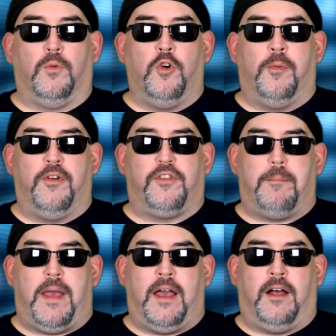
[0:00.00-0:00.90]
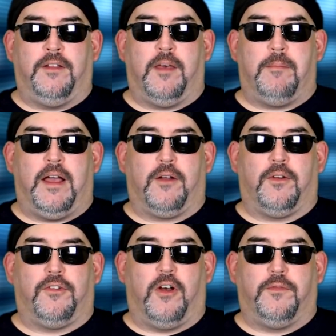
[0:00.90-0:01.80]
Rumors abound that
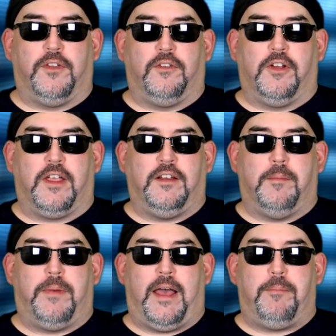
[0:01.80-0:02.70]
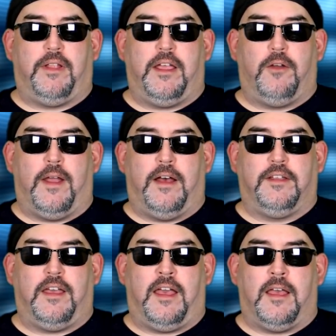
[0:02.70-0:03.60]
Microsoft is looking to buy
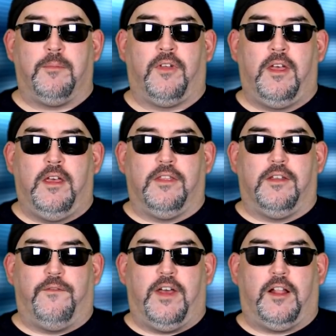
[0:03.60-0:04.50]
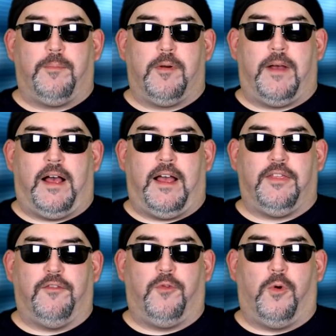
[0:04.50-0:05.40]
Playground Games, the developer
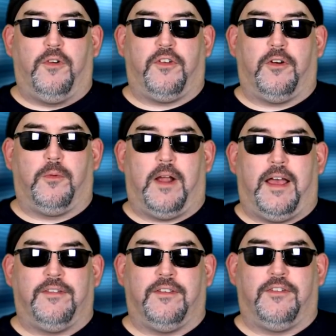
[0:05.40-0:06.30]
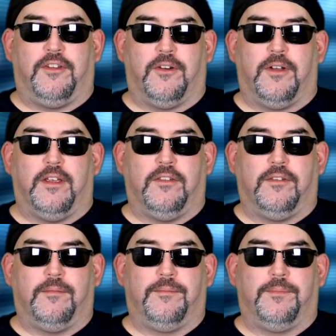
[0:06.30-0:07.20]
behind the Forza Horizon series.
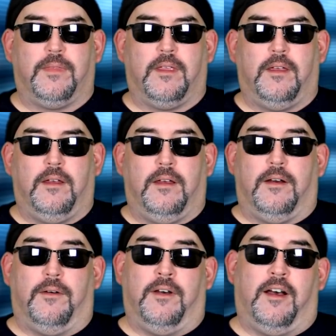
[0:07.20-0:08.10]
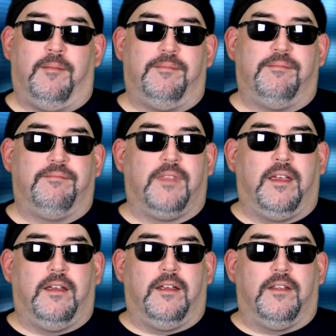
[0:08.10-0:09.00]
Well,
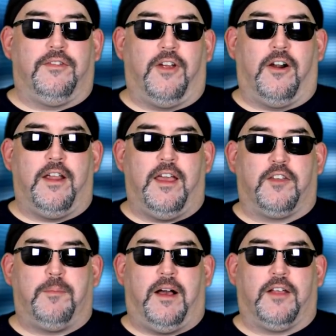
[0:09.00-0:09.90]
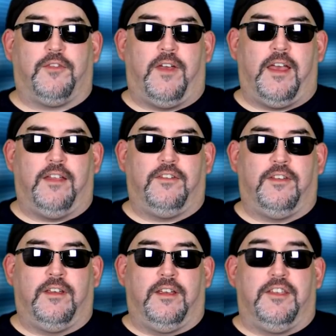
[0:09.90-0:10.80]
sorry Xbox
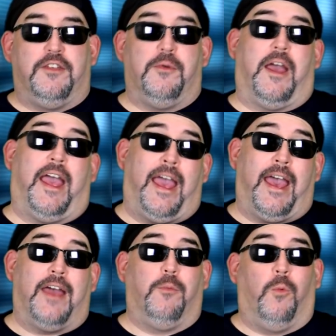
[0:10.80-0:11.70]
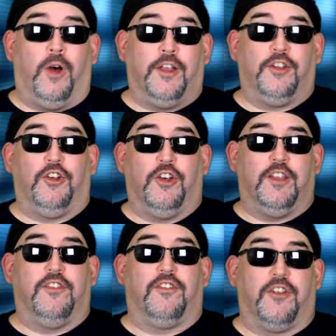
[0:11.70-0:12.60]
fans, you had one
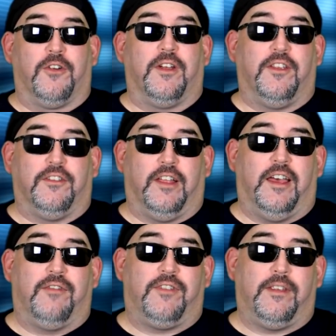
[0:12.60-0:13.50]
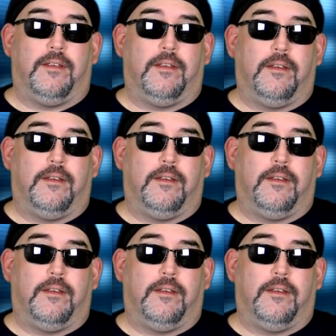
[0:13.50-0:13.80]
good series left.